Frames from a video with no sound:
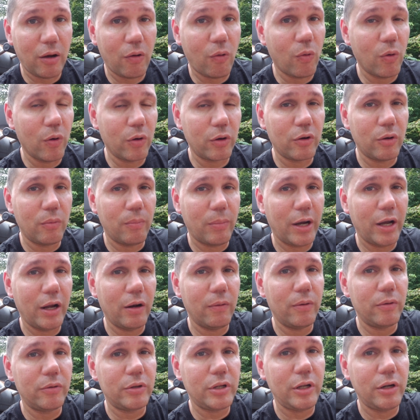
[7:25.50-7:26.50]
or go buy a
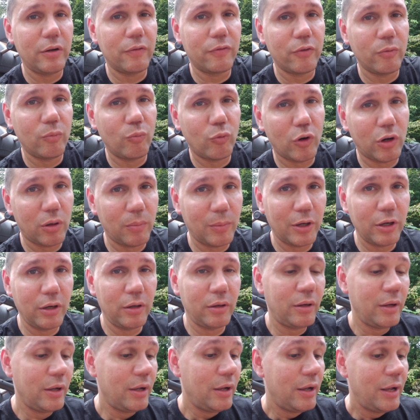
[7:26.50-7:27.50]
rotator from Walmart.
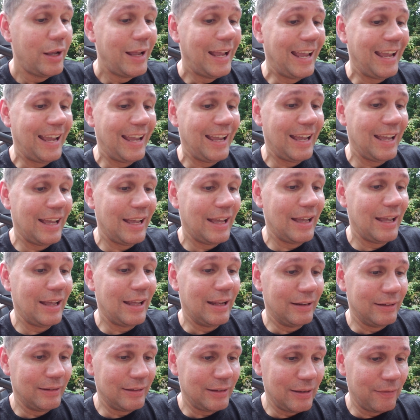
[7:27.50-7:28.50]

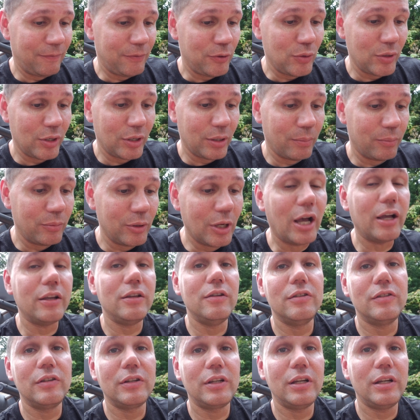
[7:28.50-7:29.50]
And if you end up not
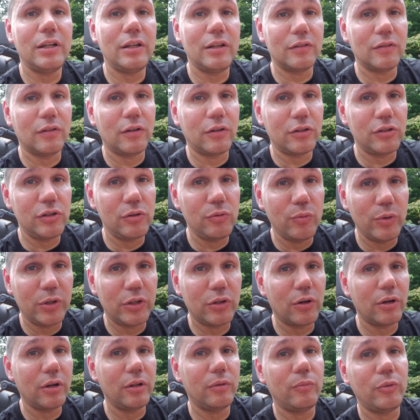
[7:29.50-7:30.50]
using it, as long as you
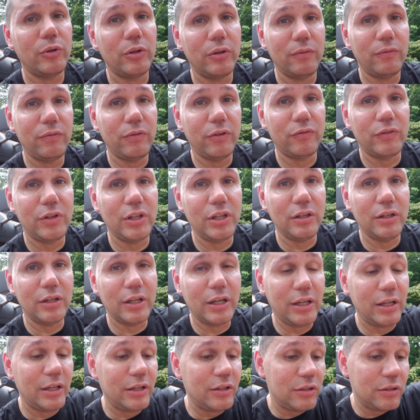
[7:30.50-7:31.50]
return it within 15
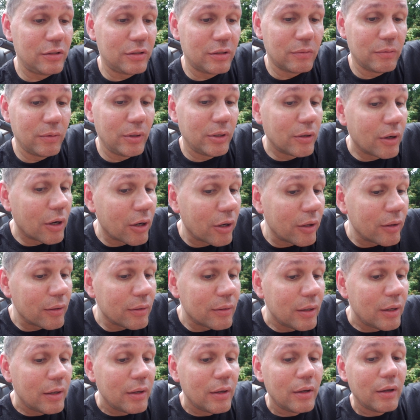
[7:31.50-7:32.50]
days, you can return it.
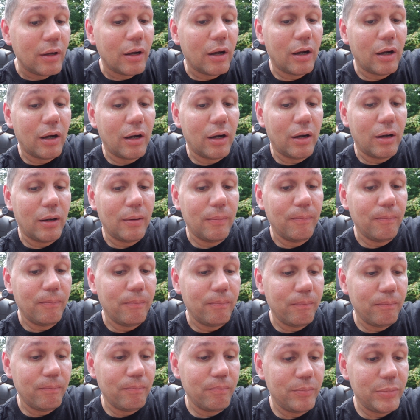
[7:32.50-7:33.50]

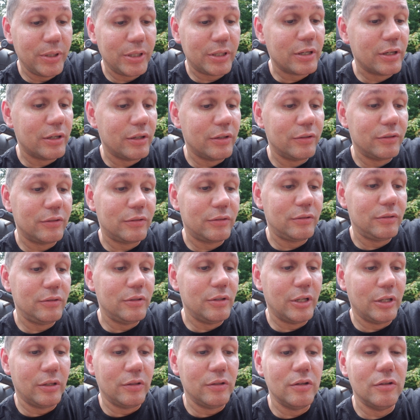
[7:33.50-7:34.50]
Because
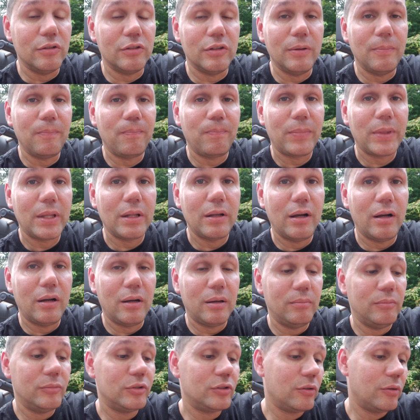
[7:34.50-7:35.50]
you didn't use it,
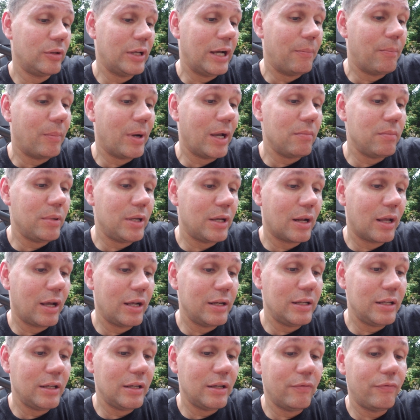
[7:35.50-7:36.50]
so that might be an
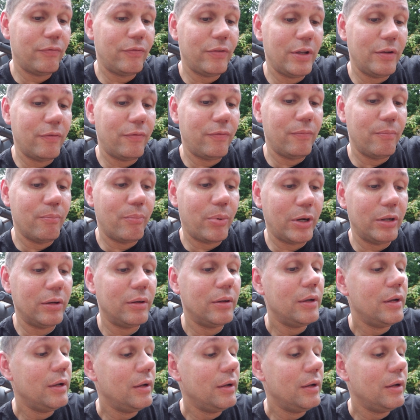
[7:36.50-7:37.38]
idea. But